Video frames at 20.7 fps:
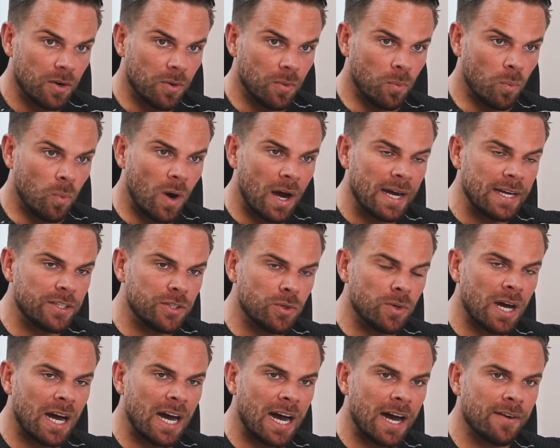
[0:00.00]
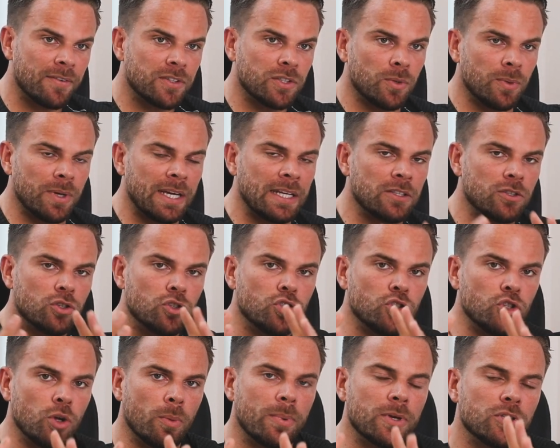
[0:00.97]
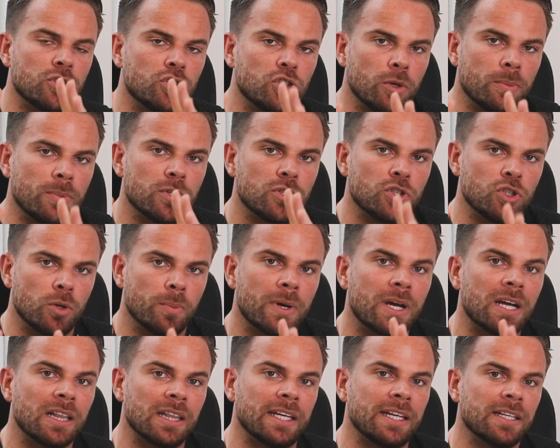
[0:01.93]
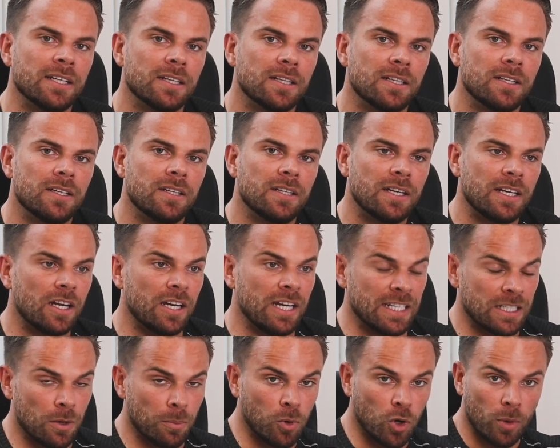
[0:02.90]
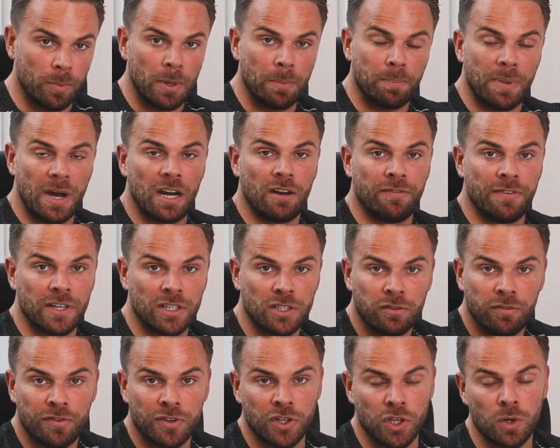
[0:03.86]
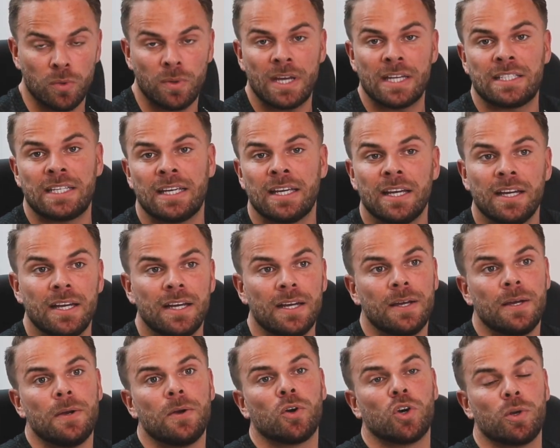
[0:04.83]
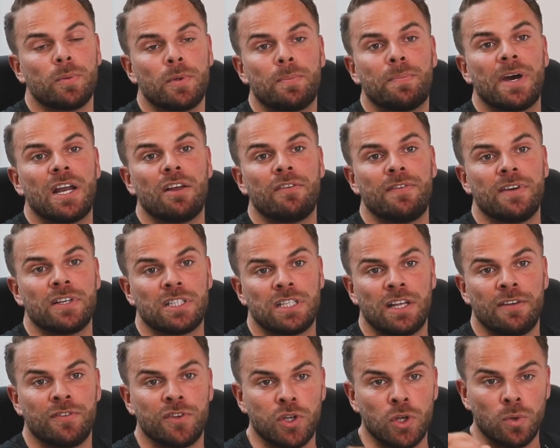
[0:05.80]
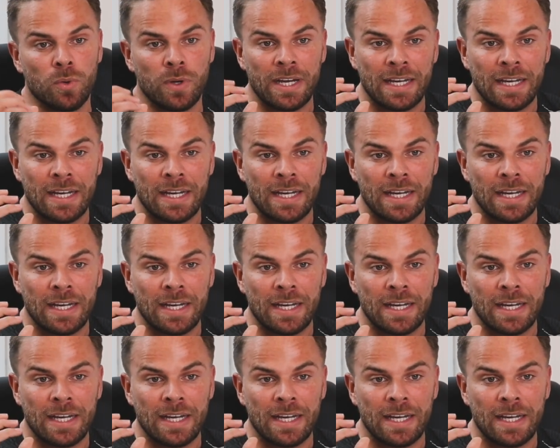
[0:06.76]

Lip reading: why do you have to eat super, super, super clean? Is it going to be beneficial for you? Is it going to be beneficial if you